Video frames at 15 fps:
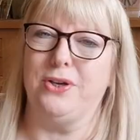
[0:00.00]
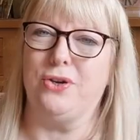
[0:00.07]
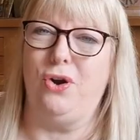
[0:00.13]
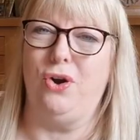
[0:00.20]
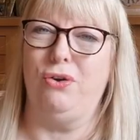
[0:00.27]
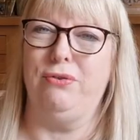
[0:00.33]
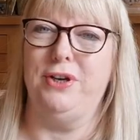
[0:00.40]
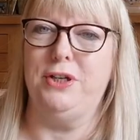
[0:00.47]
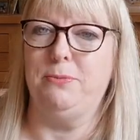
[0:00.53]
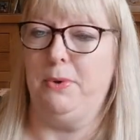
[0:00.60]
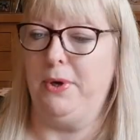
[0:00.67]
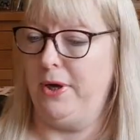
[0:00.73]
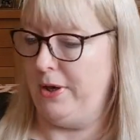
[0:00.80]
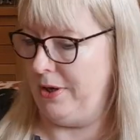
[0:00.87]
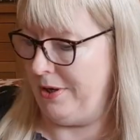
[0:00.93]
I'd got orange,
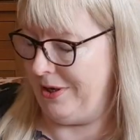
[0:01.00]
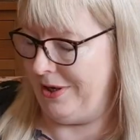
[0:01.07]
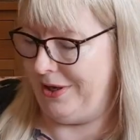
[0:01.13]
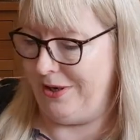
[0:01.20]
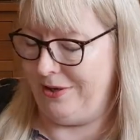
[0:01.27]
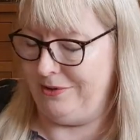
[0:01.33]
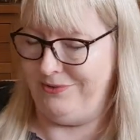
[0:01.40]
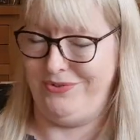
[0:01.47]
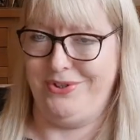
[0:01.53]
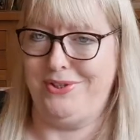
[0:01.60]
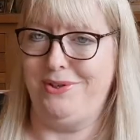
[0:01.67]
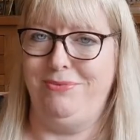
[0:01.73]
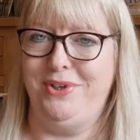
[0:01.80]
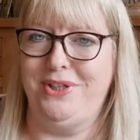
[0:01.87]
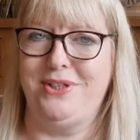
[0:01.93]
but for
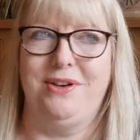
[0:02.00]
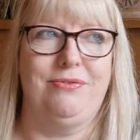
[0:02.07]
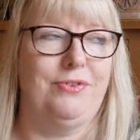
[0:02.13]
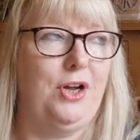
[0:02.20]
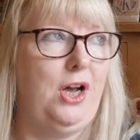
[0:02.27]
some reason I've